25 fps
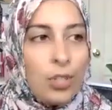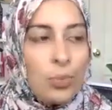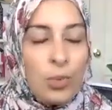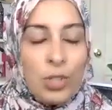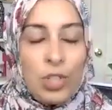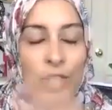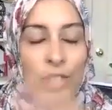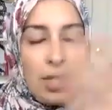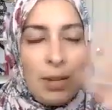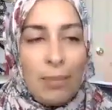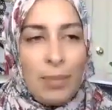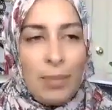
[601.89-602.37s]

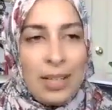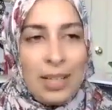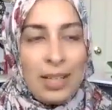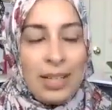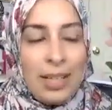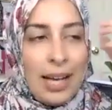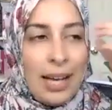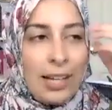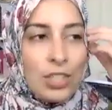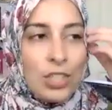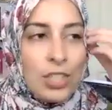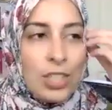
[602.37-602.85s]
which
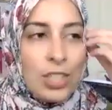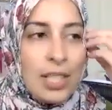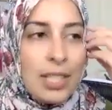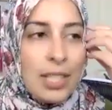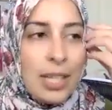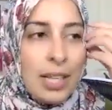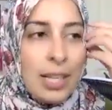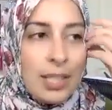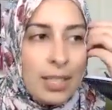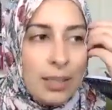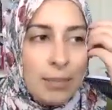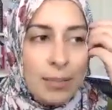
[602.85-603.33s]
somebody actually
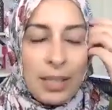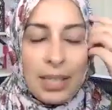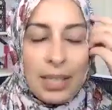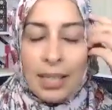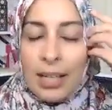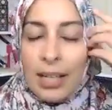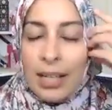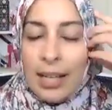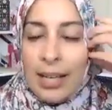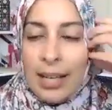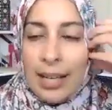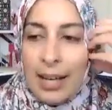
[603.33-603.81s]
said to me.